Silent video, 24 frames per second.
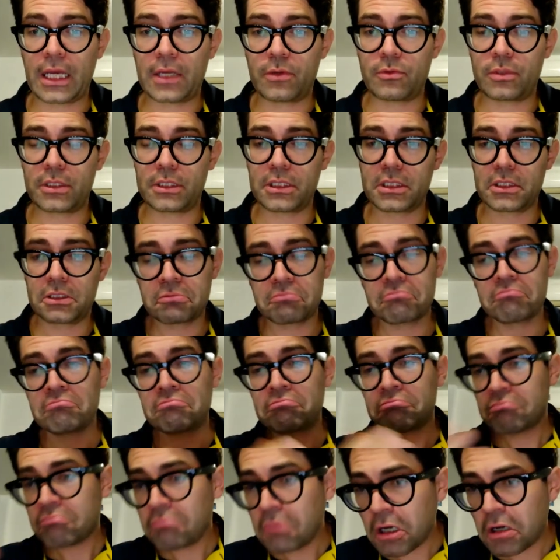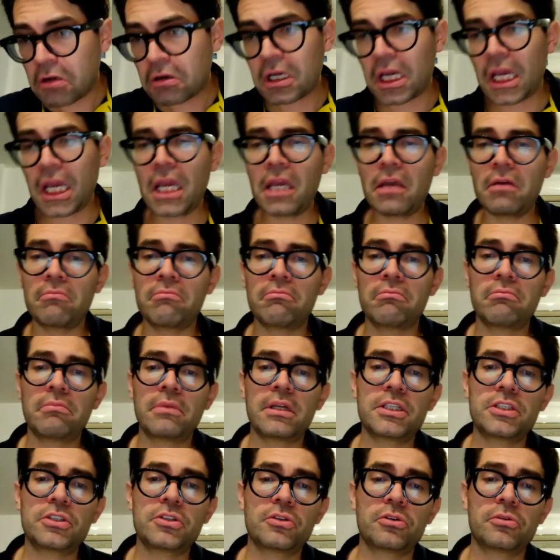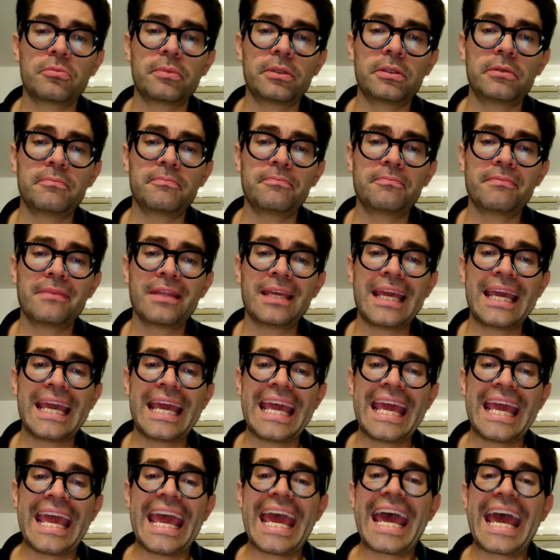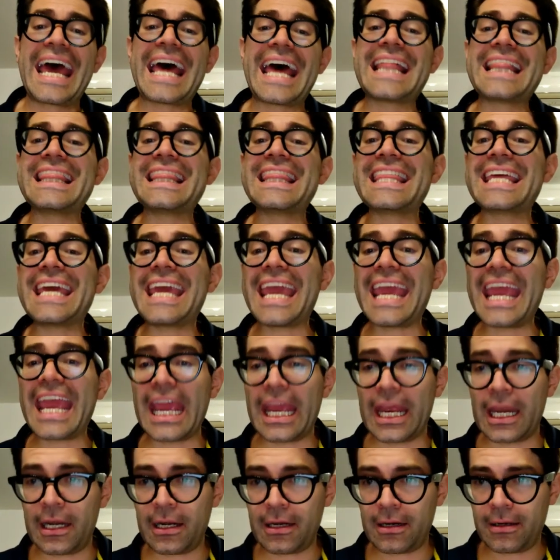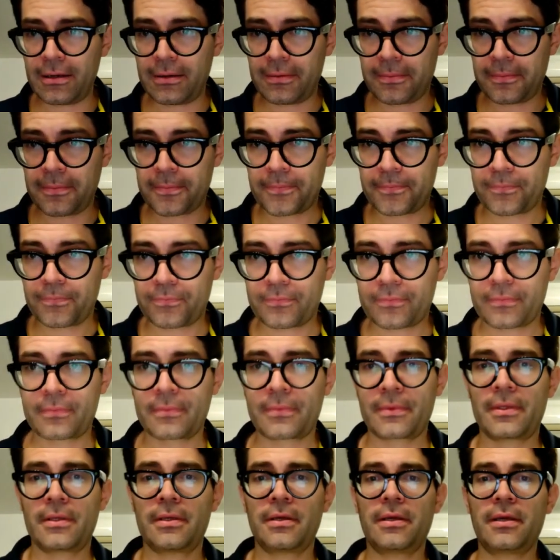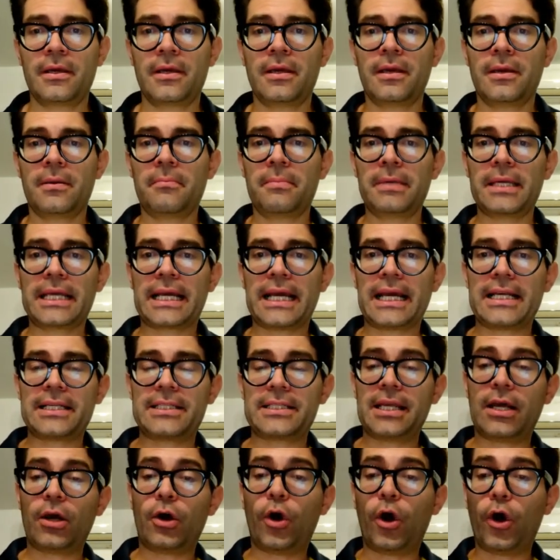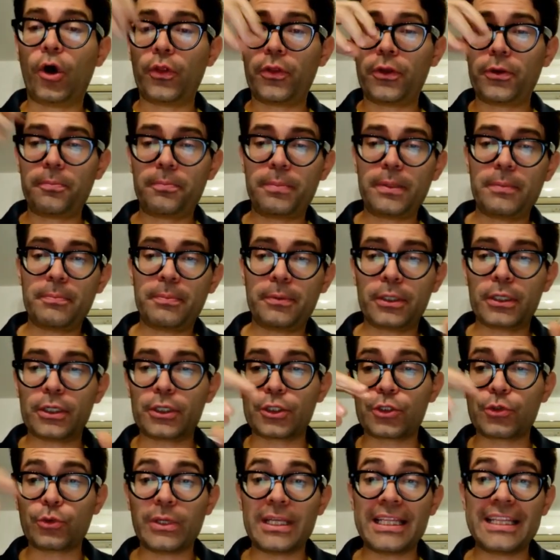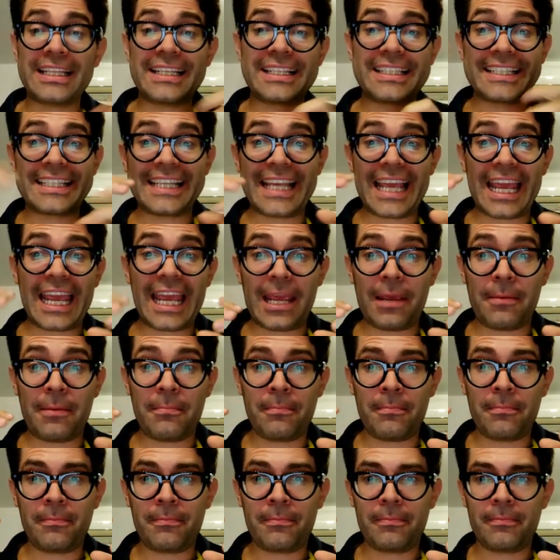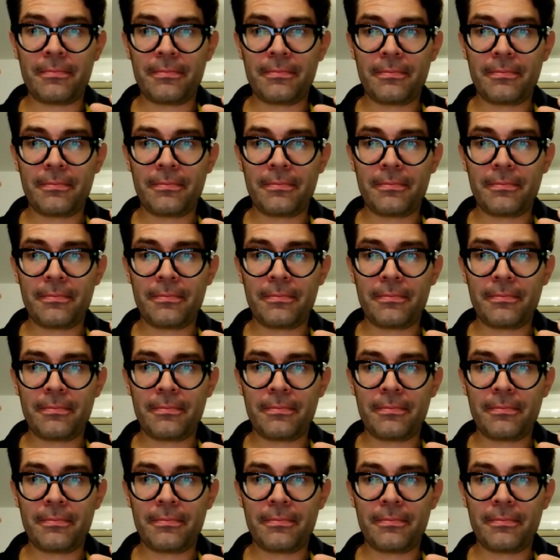addresses. Okay, that's normal. And then, because other people are doing the same,